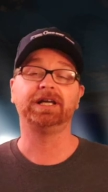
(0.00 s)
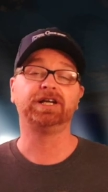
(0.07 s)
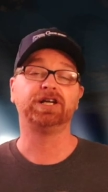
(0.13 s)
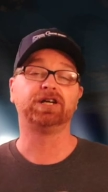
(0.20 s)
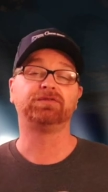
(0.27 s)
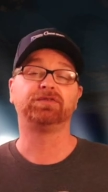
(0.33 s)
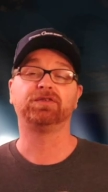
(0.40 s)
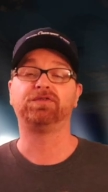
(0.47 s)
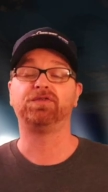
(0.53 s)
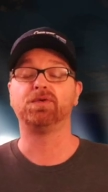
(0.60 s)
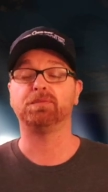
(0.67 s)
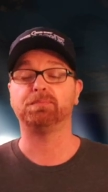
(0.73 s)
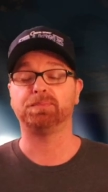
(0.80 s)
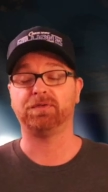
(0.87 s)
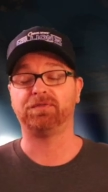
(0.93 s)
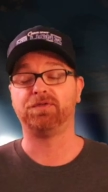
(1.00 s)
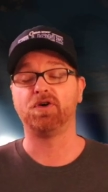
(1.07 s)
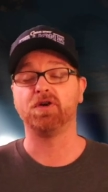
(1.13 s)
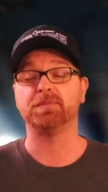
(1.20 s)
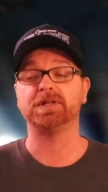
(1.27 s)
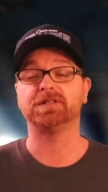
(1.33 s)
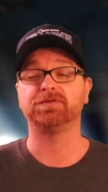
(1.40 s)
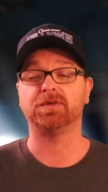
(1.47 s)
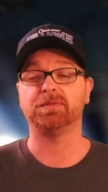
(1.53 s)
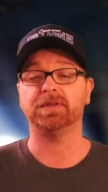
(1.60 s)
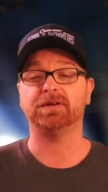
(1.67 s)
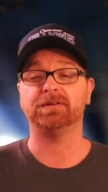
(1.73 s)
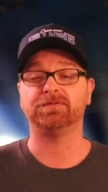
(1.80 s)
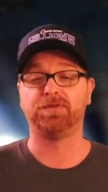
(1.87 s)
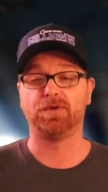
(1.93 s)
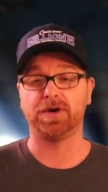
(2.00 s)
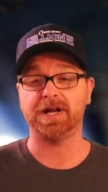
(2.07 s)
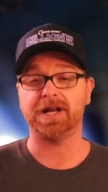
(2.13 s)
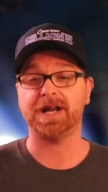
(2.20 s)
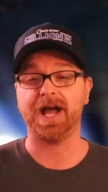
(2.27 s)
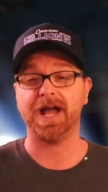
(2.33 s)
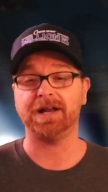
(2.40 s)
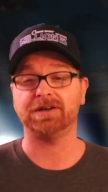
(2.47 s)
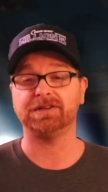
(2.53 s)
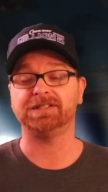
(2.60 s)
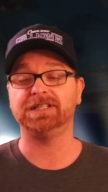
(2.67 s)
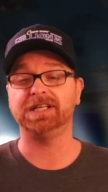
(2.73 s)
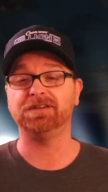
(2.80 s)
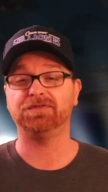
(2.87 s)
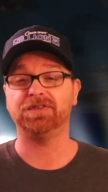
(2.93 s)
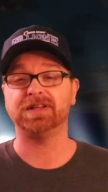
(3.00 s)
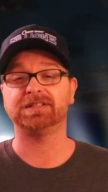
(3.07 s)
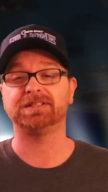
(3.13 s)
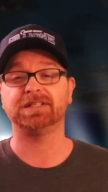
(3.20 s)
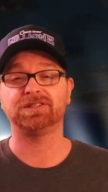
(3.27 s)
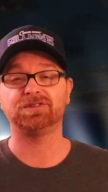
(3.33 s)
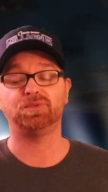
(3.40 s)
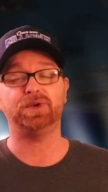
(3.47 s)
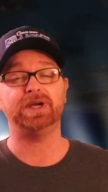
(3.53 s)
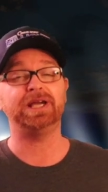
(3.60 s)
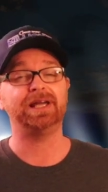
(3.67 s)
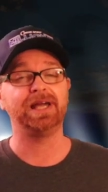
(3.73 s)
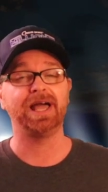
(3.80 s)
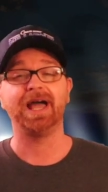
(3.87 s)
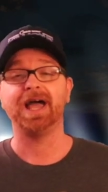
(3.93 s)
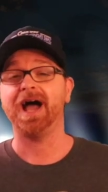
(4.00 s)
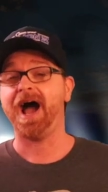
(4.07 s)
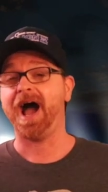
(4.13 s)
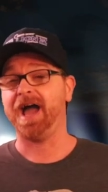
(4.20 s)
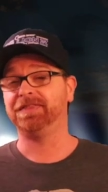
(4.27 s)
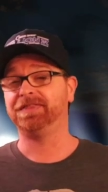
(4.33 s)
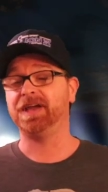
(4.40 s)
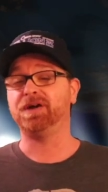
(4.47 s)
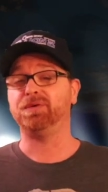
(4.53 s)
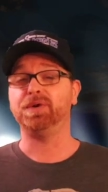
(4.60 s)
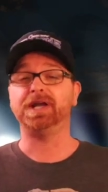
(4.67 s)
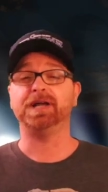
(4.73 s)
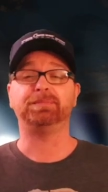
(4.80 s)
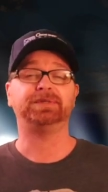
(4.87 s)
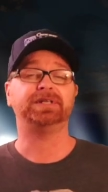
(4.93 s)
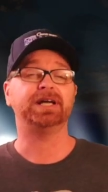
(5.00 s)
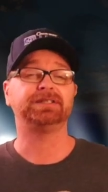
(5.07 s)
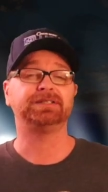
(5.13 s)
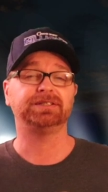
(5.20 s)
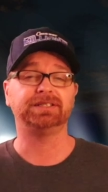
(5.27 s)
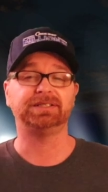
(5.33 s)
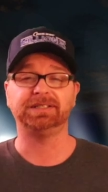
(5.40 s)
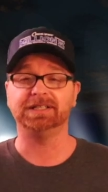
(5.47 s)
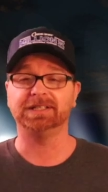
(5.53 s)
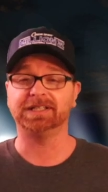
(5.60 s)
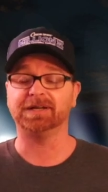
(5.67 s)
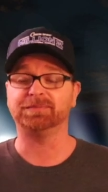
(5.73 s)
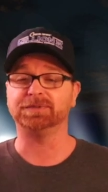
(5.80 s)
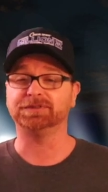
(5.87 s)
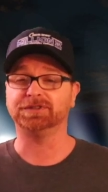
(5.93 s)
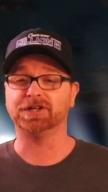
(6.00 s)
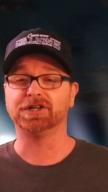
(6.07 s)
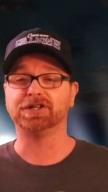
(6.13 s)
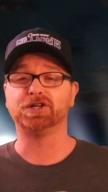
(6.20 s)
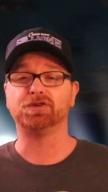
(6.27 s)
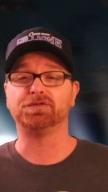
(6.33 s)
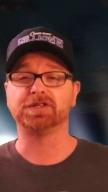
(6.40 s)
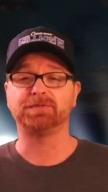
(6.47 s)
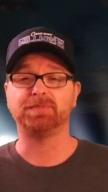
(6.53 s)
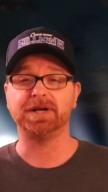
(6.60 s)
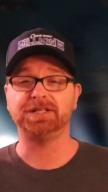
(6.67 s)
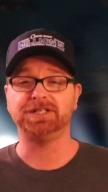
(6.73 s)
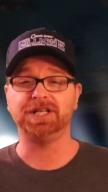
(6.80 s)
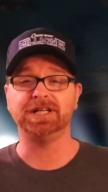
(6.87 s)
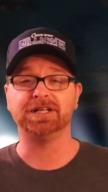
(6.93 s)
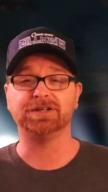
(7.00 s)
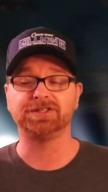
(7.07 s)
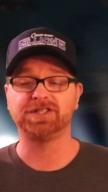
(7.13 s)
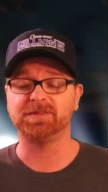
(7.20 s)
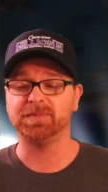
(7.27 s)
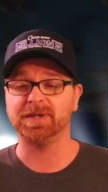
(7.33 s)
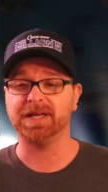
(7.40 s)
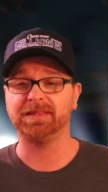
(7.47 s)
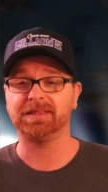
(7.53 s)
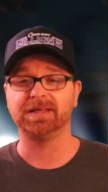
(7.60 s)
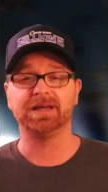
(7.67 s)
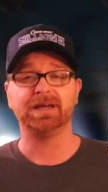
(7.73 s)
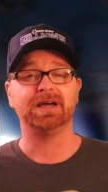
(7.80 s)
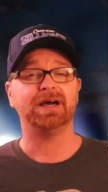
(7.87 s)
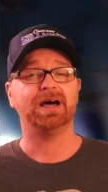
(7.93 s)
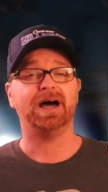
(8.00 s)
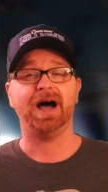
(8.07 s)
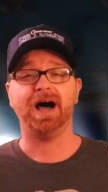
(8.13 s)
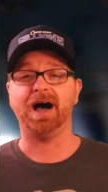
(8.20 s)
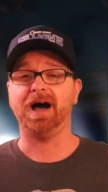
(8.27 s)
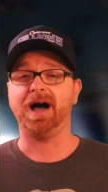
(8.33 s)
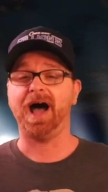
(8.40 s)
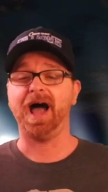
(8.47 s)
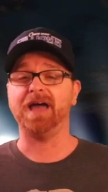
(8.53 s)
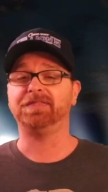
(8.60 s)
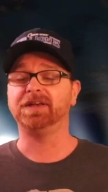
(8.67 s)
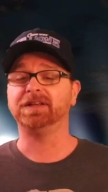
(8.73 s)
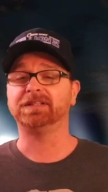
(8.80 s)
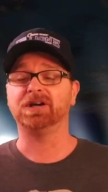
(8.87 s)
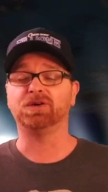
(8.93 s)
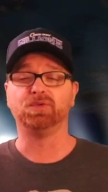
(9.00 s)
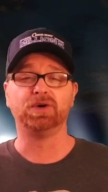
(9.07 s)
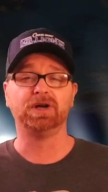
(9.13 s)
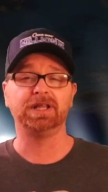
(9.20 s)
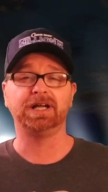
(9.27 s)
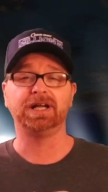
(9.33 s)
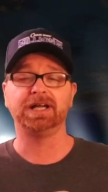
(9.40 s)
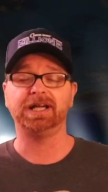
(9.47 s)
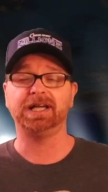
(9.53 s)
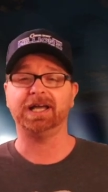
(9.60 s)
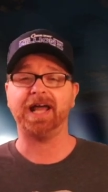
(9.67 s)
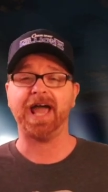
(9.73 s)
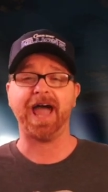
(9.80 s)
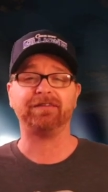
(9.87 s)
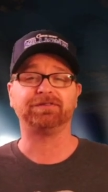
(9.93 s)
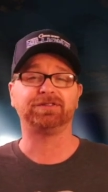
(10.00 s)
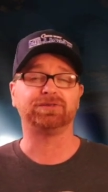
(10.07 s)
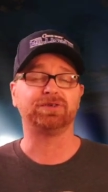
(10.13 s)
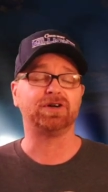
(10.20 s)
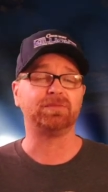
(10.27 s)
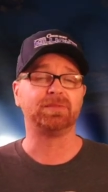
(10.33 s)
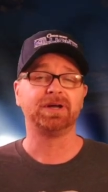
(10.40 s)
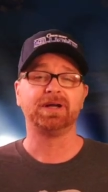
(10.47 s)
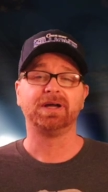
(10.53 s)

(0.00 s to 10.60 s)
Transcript: good performance from the 49ers defense this week. I think we could potentially see a couple turnovers by Geno Smith. Uh, I think they're really going to get after him.